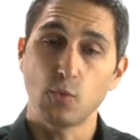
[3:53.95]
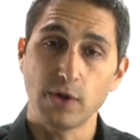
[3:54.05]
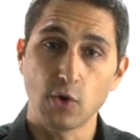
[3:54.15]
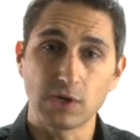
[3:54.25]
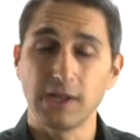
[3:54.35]

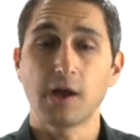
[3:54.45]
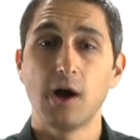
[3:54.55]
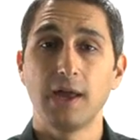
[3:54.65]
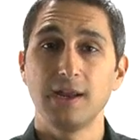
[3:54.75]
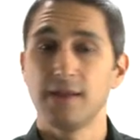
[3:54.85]
go click
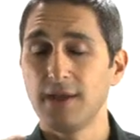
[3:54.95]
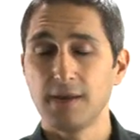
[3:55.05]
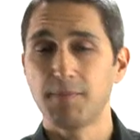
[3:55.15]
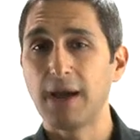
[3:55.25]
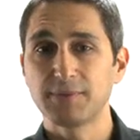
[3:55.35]
on it and then
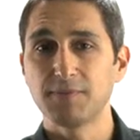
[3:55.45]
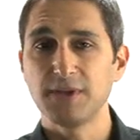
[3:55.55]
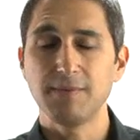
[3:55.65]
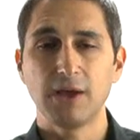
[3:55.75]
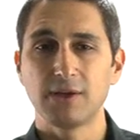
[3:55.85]
it pops up the
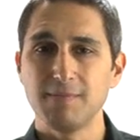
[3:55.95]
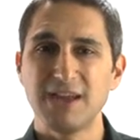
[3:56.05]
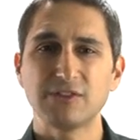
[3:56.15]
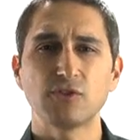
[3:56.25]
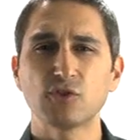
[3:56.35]
email and it
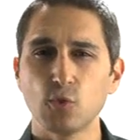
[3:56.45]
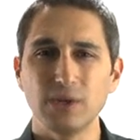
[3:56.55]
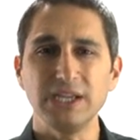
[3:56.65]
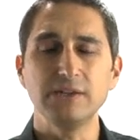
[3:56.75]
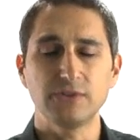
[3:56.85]
makes it so
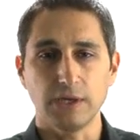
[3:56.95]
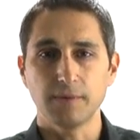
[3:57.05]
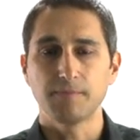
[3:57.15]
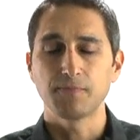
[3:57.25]
easy.